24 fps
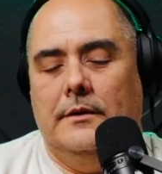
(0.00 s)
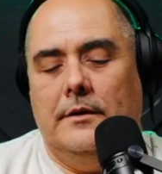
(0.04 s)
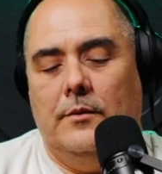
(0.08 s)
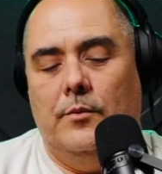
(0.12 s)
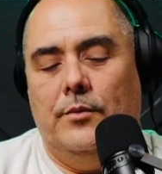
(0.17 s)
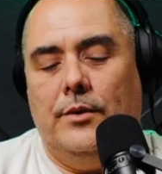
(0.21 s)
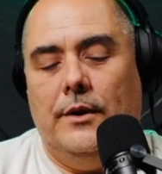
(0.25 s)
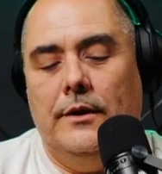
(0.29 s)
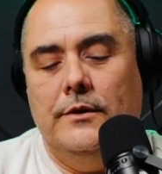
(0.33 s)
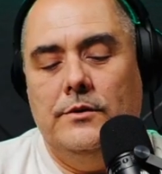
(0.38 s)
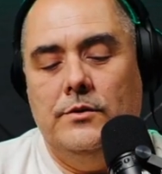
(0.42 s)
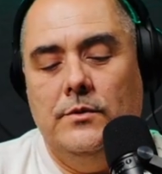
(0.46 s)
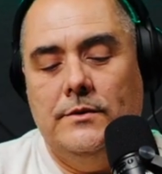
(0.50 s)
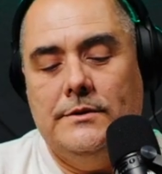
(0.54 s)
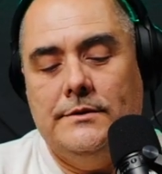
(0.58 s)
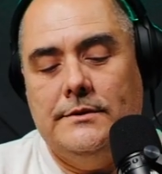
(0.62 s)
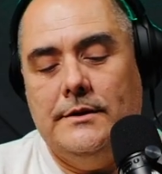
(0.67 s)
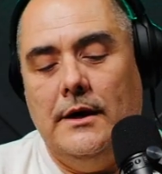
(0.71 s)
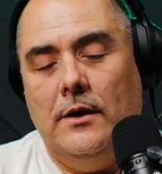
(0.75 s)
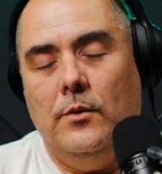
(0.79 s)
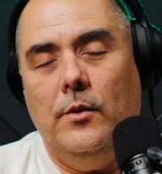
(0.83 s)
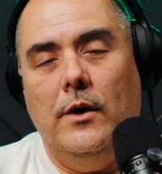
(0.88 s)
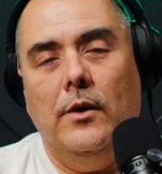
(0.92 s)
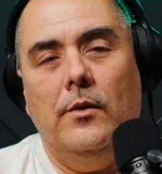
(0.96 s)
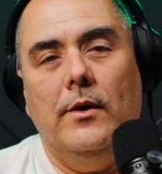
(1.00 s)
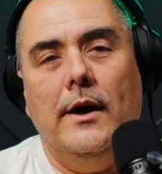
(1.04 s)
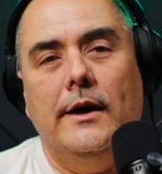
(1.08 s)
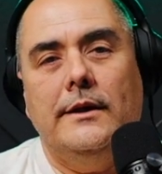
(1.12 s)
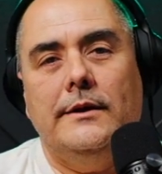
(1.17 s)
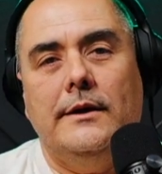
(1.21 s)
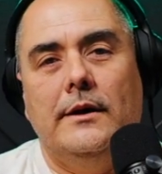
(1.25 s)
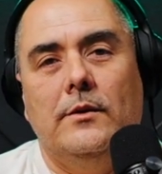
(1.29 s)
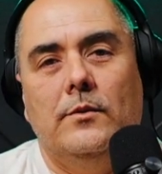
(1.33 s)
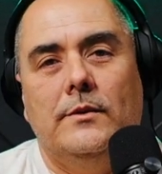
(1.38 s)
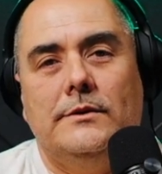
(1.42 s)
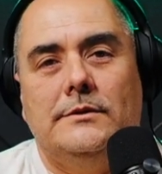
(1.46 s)
probably do a segue right
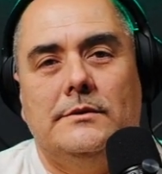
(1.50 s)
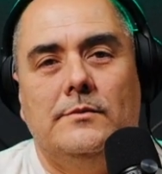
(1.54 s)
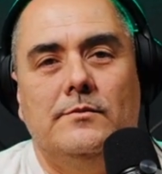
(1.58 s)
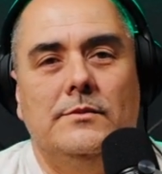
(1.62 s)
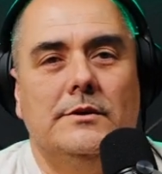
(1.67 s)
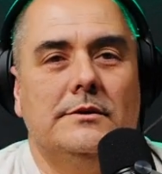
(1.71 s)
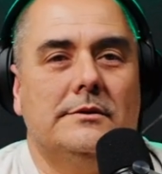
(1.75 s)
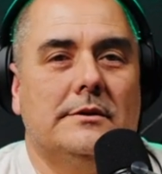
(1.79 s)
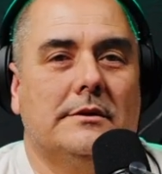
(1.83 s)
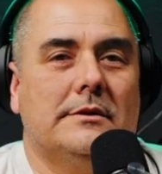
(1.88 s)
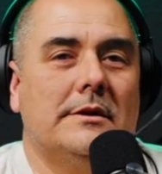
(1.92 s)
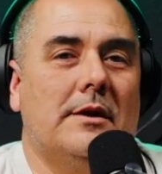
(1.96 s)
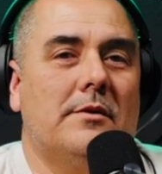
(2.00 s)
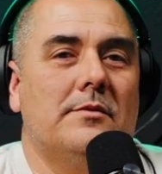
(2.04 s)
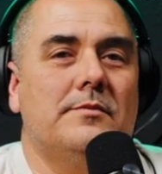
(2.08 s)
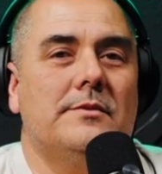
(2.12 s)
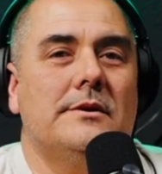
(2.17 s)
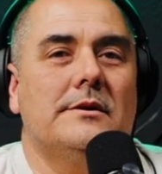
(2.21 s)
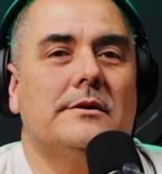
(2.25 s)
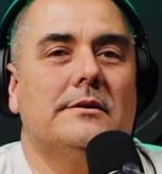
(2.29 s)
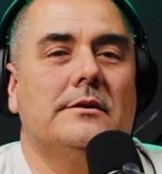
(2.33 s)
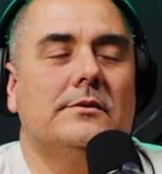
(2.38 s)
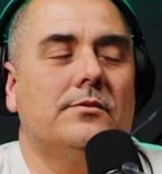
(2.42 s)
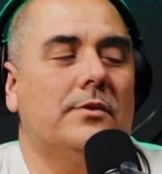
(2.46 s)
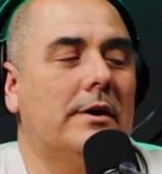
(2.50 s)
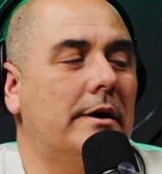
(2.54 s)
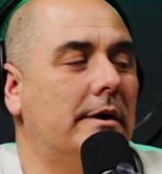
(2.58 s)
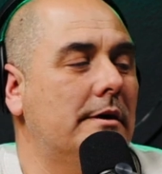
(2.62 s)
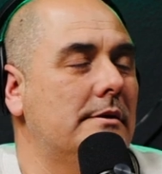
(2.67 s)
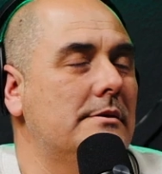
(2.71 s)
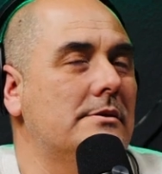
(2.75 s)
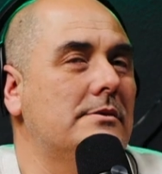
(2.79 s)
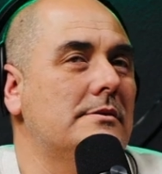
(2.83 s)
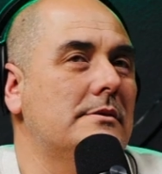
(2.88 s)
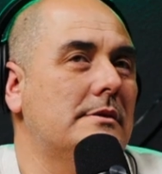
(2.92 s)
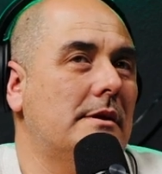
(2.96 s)
there with some music. That would be a good way
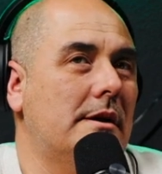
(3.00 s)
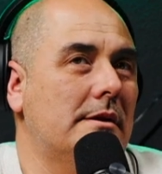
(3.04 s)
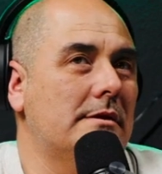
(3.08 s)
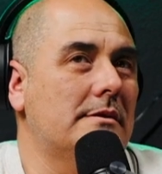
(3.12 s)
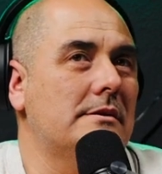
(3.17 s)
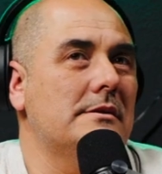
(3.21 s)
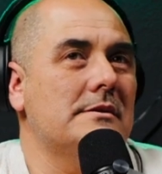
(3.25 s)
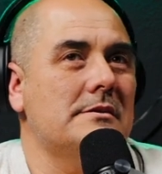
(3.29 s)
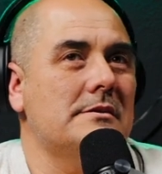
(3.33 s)
to do it.